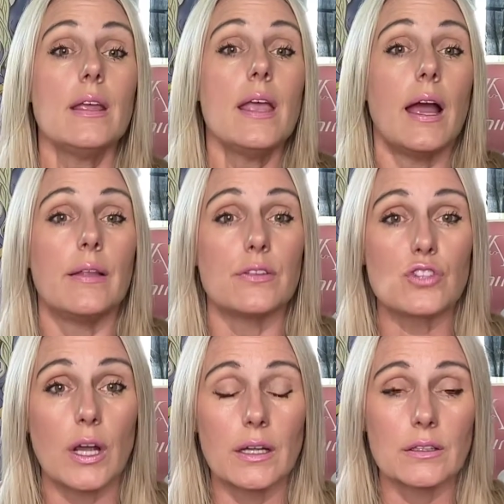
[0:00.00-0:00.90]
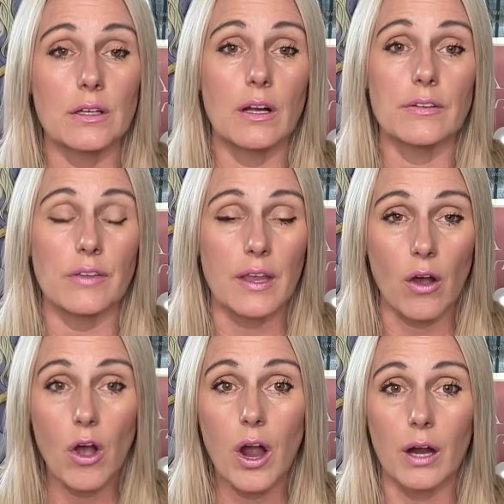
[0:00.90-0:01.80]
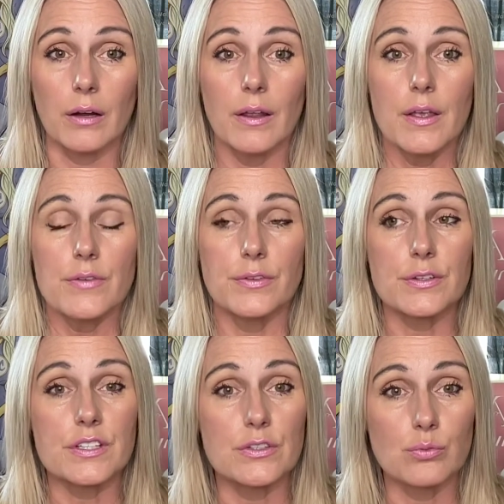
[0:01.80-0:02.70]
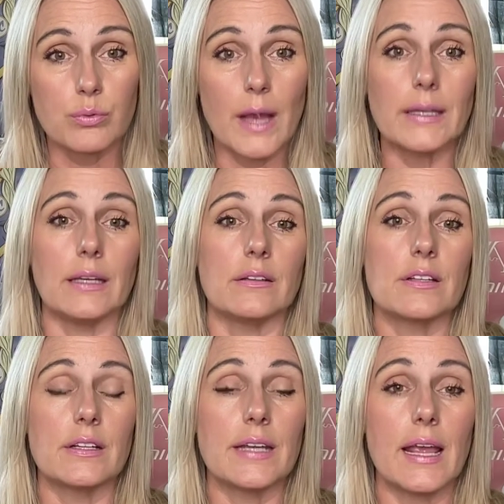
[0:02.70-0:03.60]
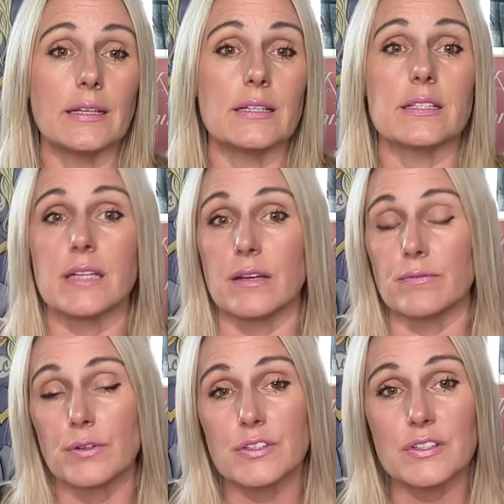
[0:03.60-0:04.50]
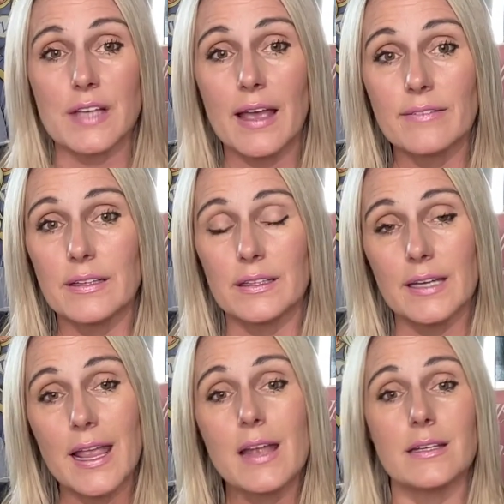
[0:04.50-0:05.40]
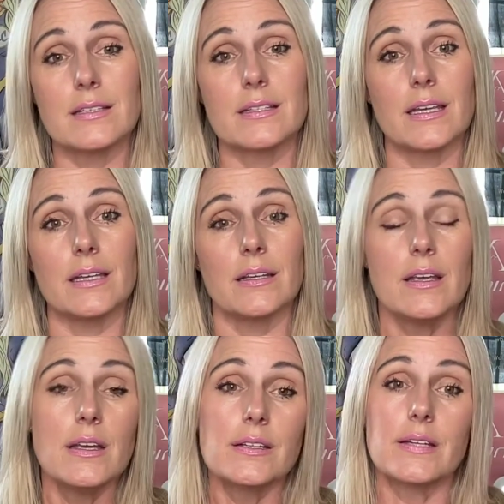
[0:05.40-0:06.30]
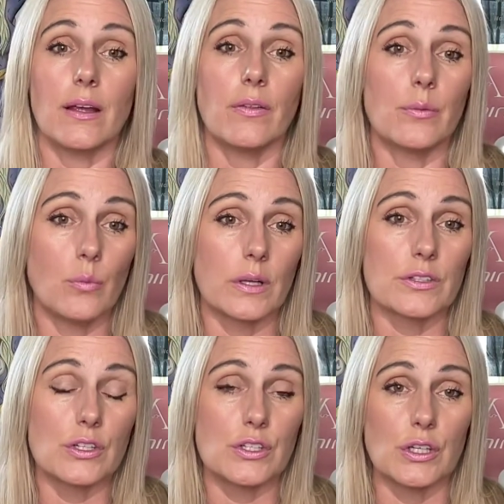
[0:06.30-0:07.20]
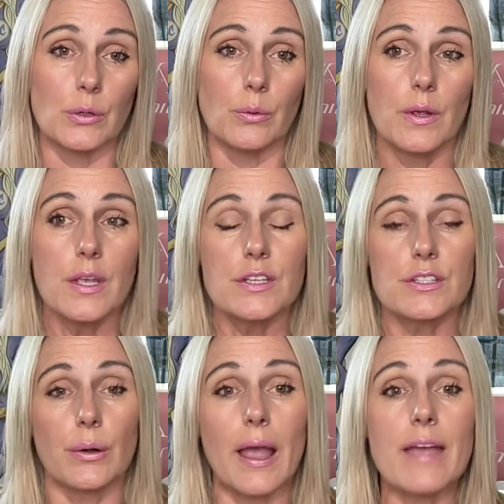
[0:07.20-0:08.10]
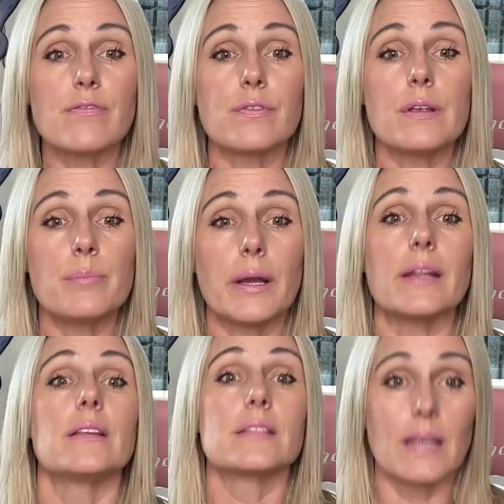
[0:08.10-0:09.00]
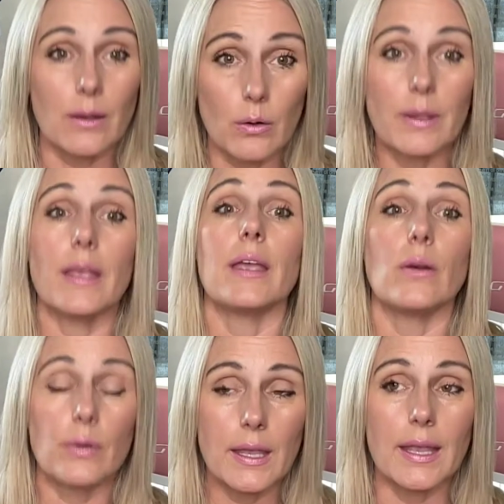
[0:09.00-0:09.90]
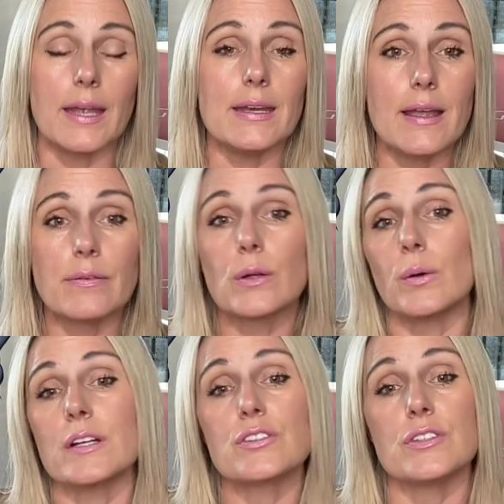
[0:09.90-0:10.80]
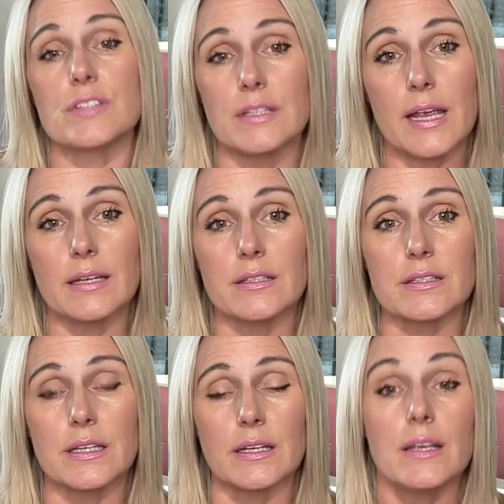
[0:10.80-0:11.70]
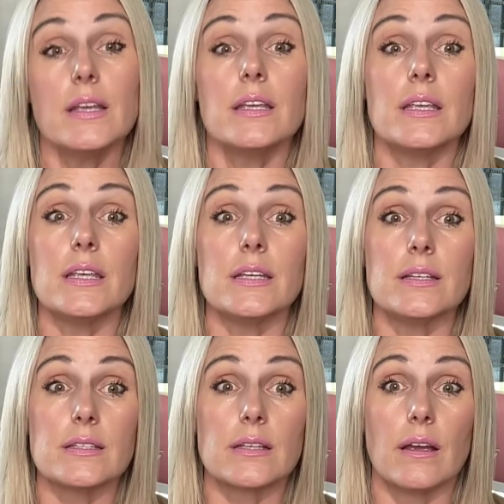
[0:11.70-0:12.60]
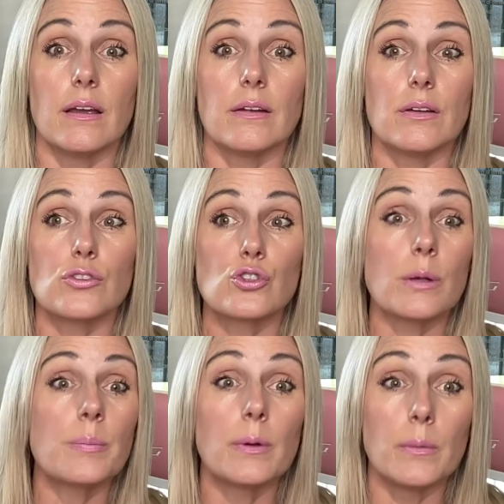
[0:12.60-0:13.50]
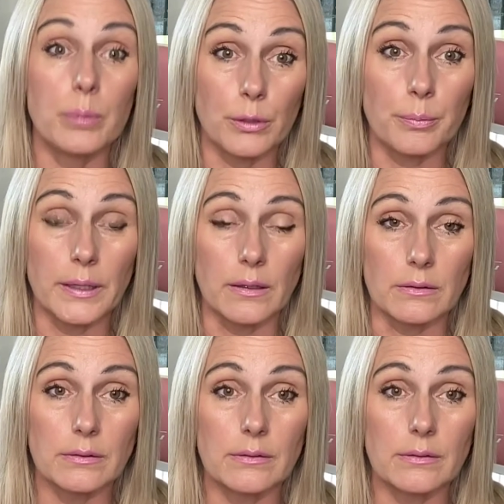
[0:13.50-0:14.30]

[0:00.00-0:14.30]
and the child of God that they are, versus running to the nanny state, versus having the nanny state tell them what to do. So everybody that's like, okay, and never questions the nanny state is triple blue pilled.